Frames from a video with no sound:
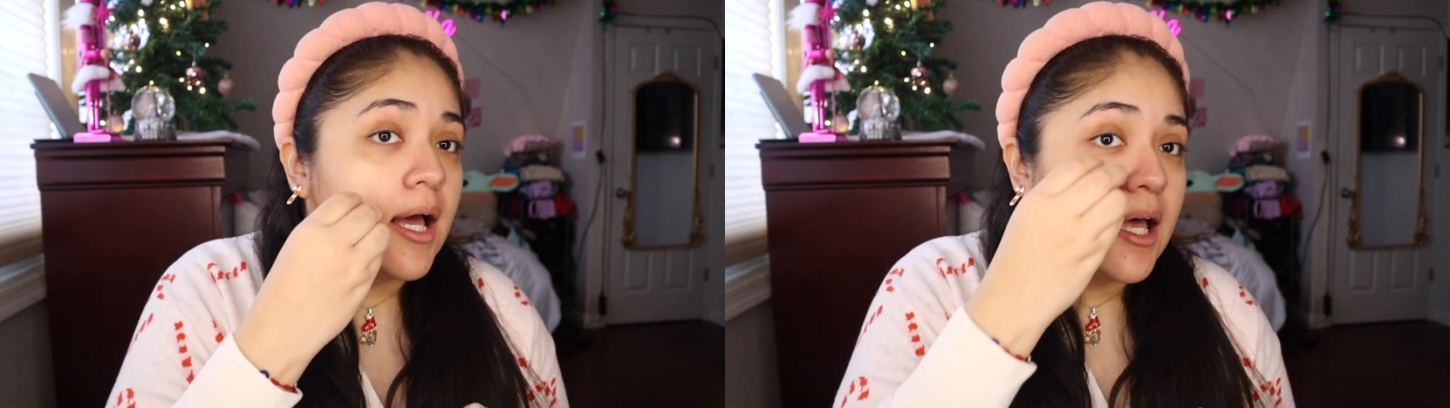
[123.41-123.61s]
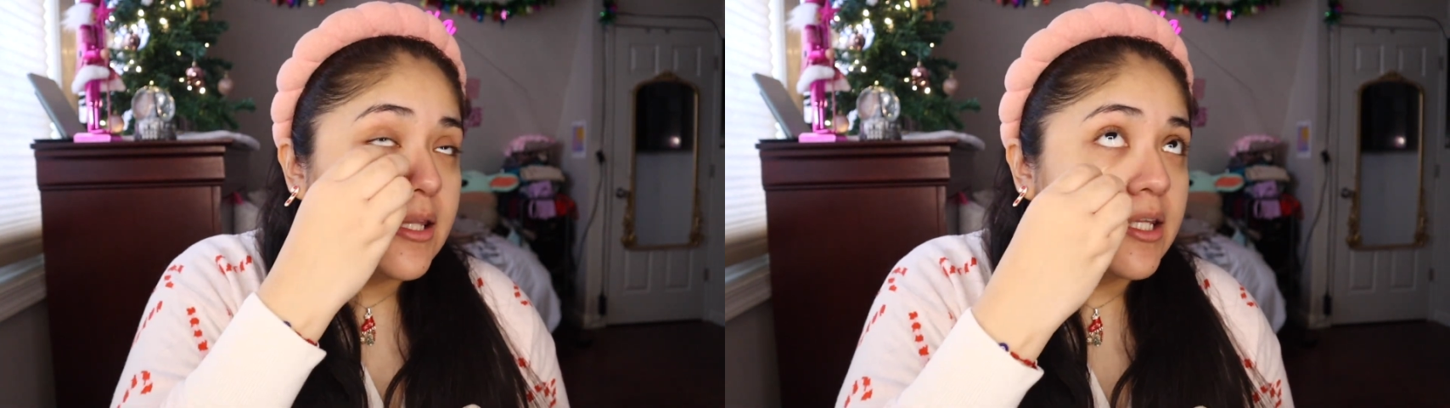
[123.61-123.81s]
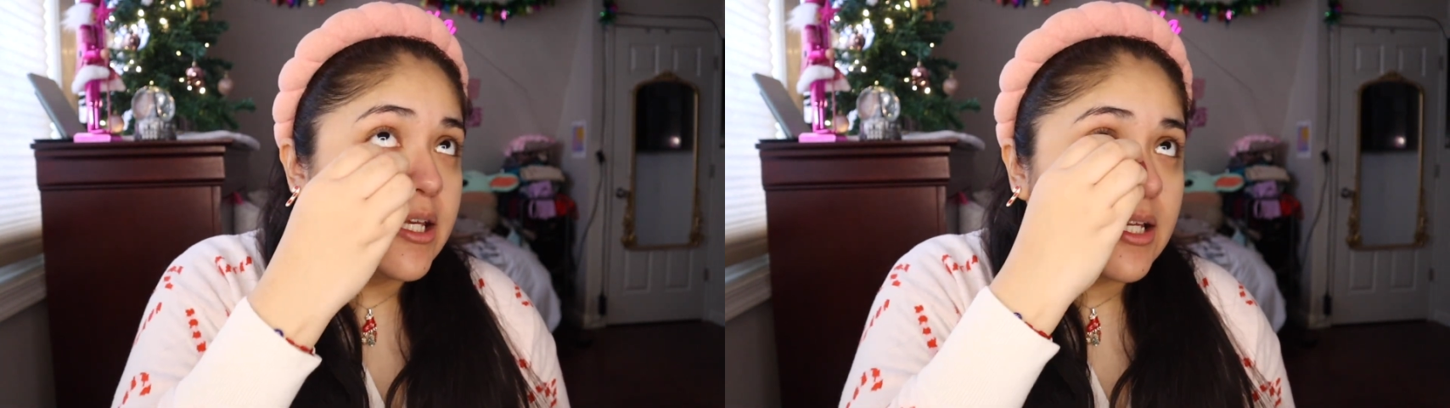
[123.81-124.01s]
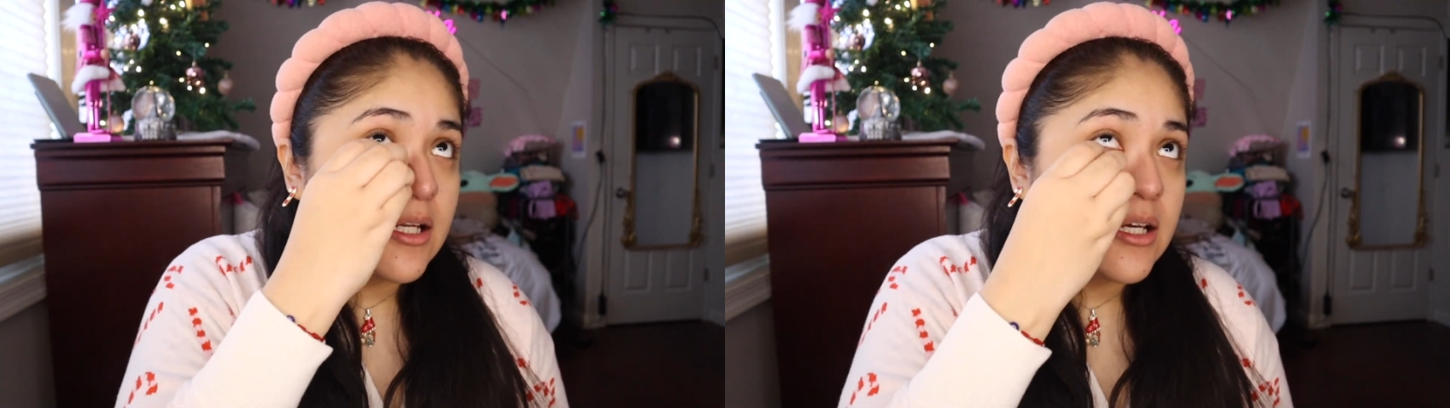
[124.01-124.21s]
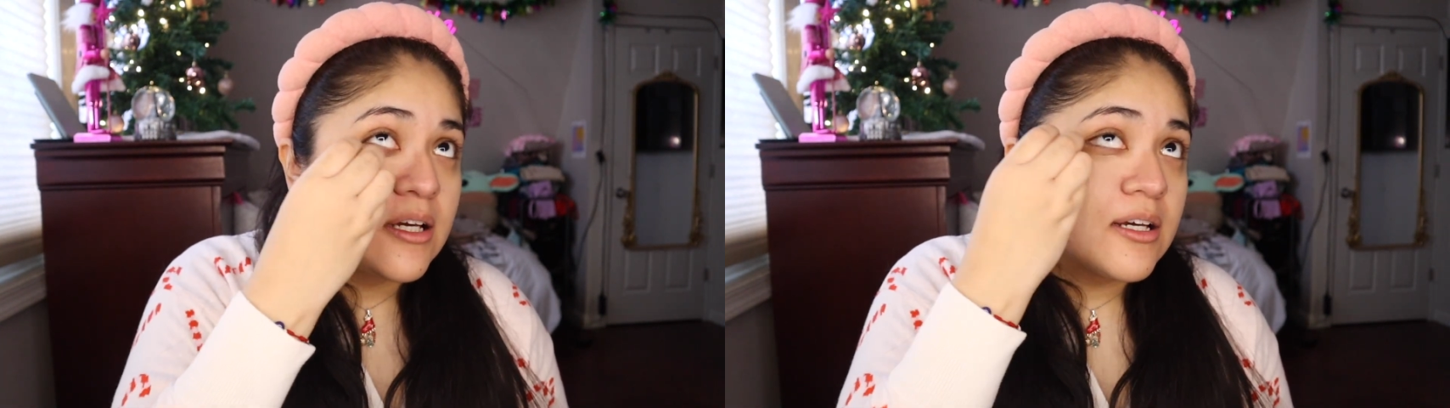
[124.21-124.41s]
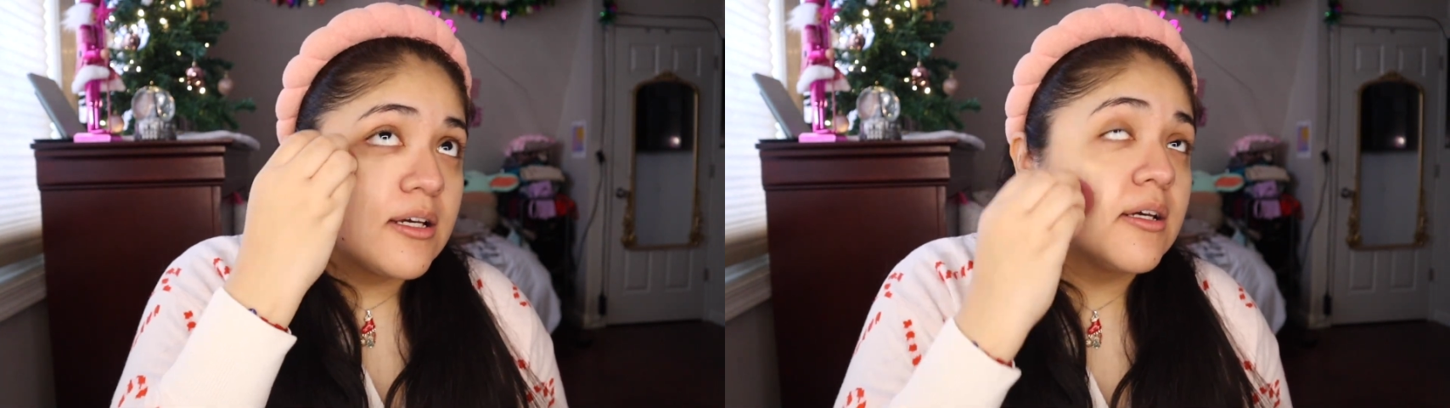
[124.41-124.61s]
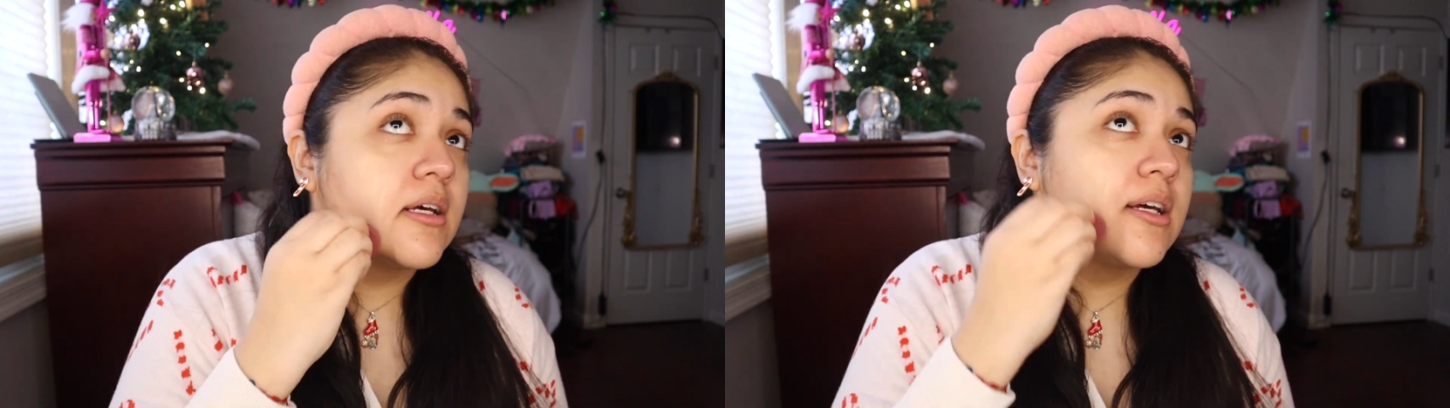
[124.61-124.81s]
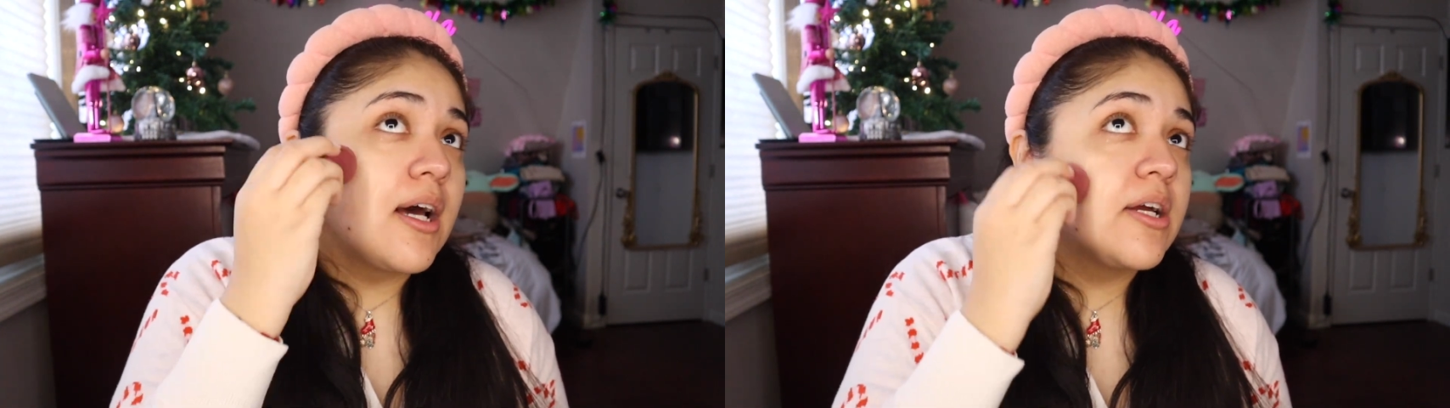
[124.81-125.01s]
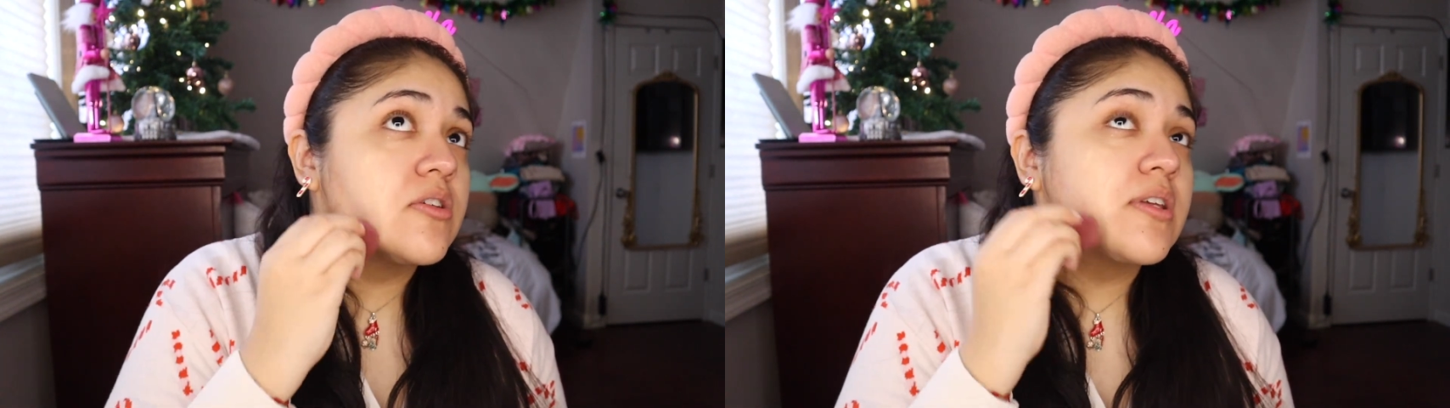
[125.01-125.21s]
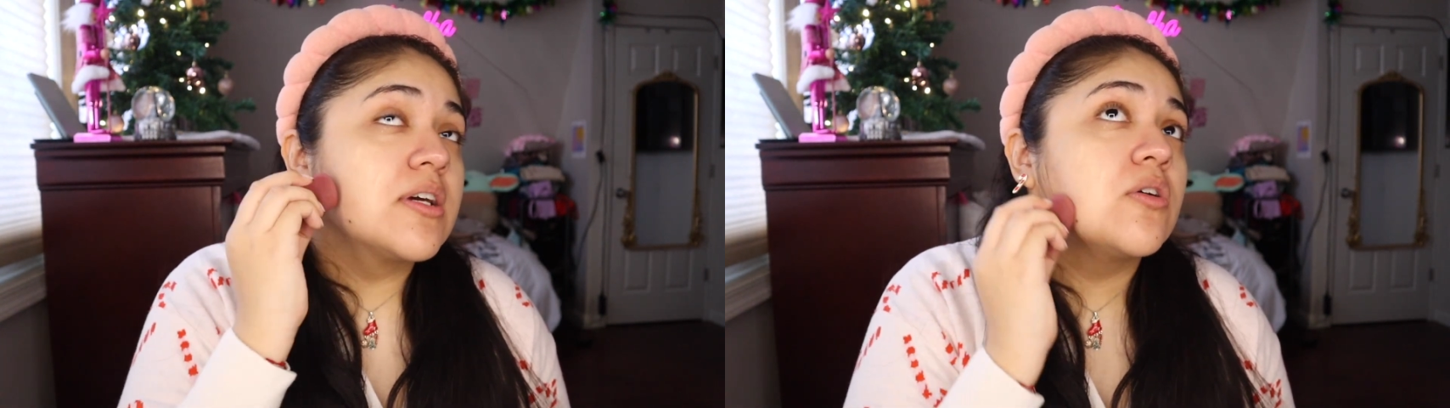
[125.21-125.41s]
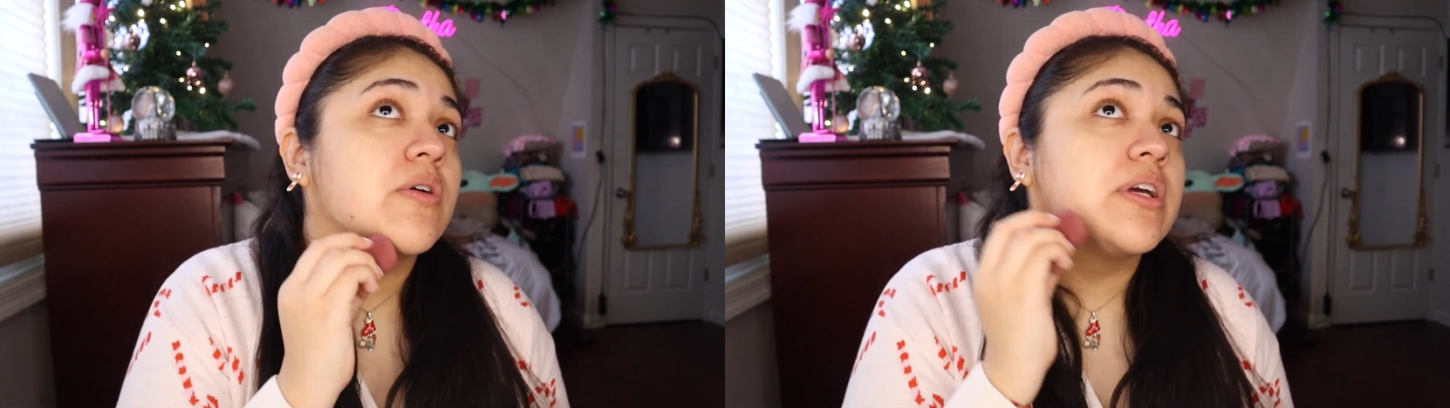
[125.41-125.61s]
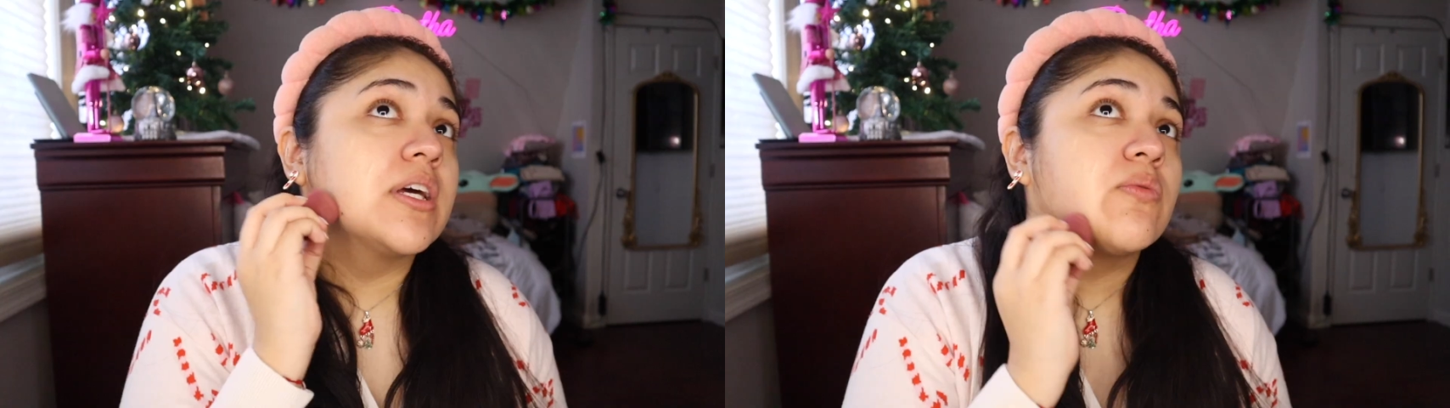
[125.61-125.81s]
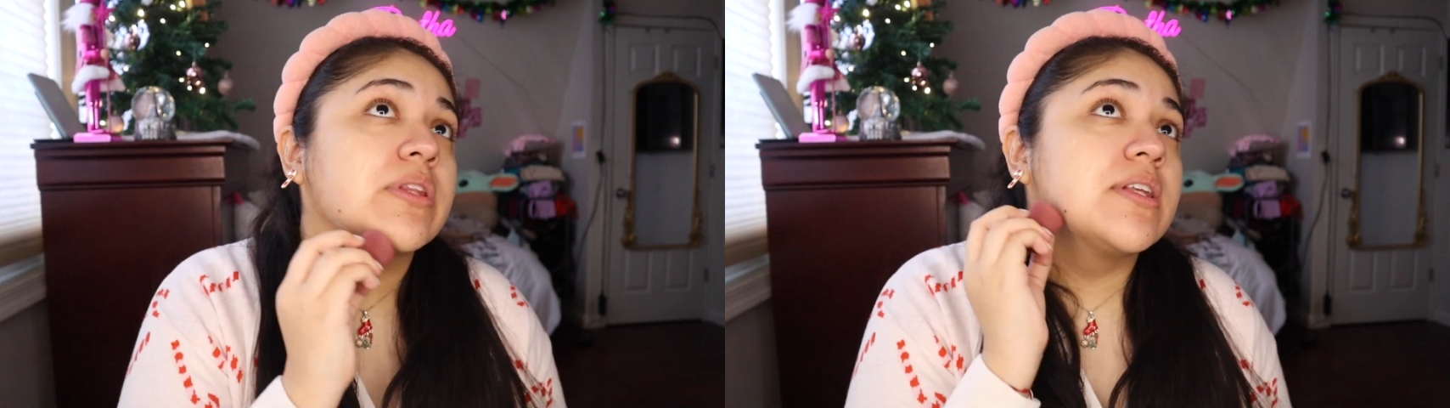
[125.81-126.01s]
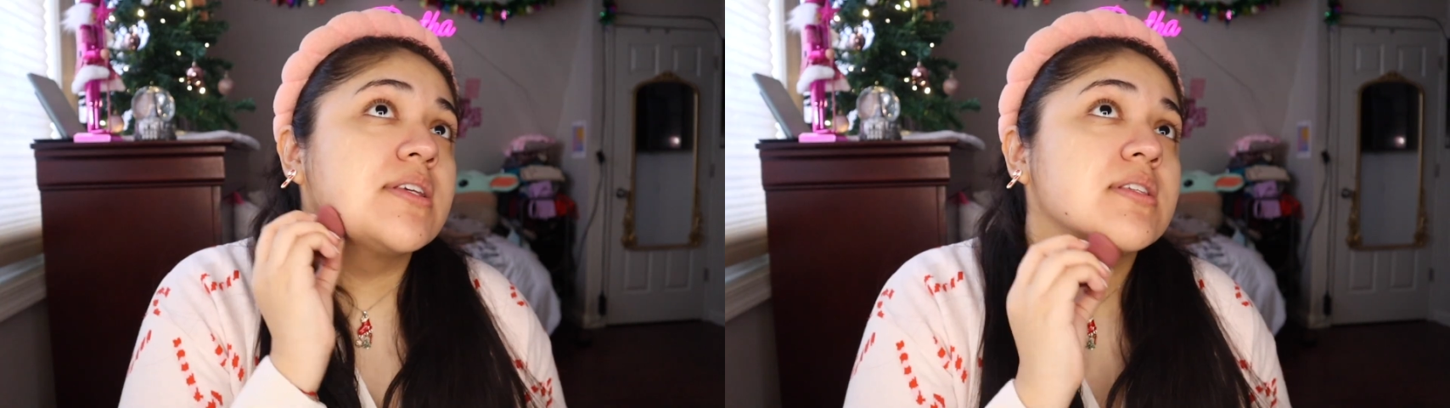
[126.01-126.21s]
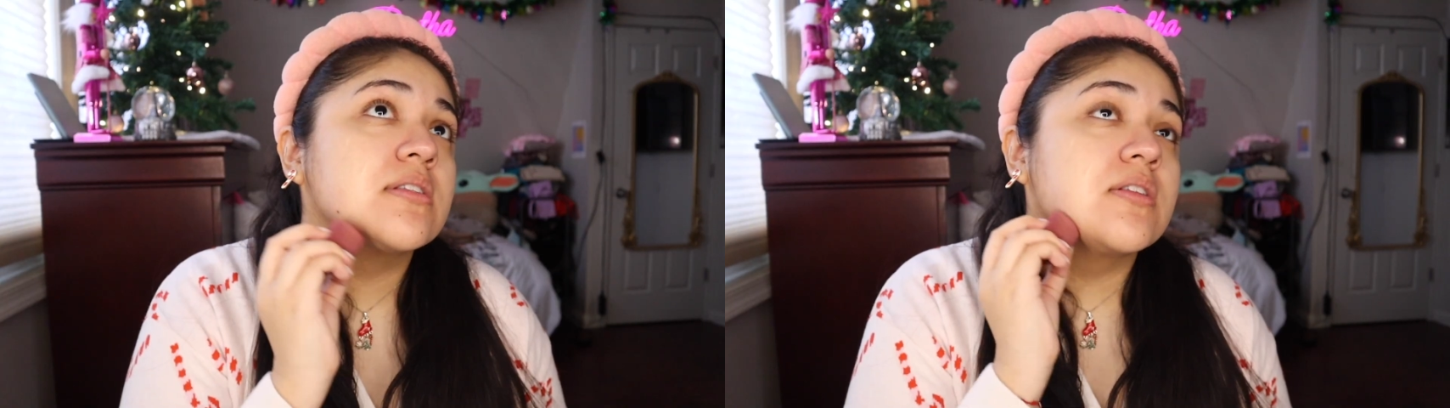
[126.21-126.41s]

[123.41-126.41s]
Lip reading: And then I just like going in with this.